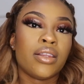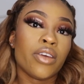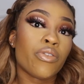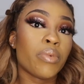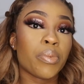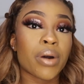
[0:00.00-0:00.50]

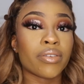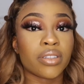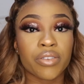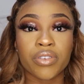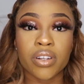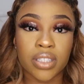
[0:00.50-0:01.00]
different people have a
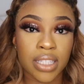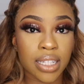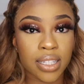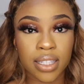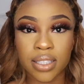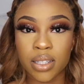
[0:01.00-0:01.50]
different
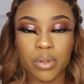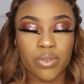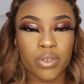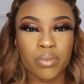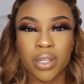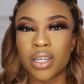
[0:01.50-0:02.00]
aesthetics in it,
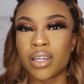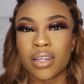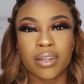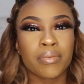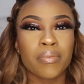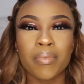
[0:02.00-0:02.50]
but for
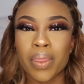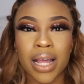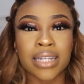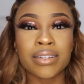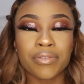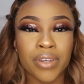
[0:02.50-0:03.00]
me,
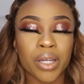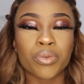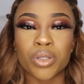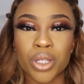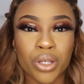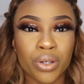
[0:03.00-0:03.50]
I didn't think it
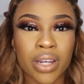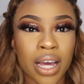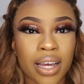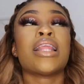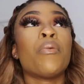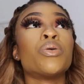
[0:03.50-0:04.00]
was cute.
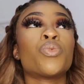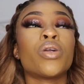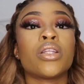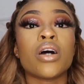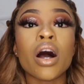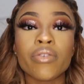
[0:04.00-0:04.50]
Like, that was
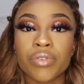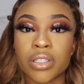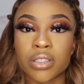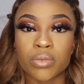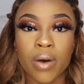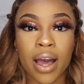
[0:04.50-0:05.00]
one of the other
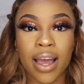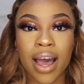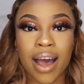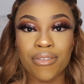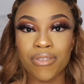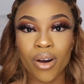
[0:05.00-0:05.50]
reasons why
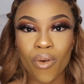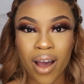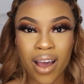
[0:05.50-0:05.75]
I felt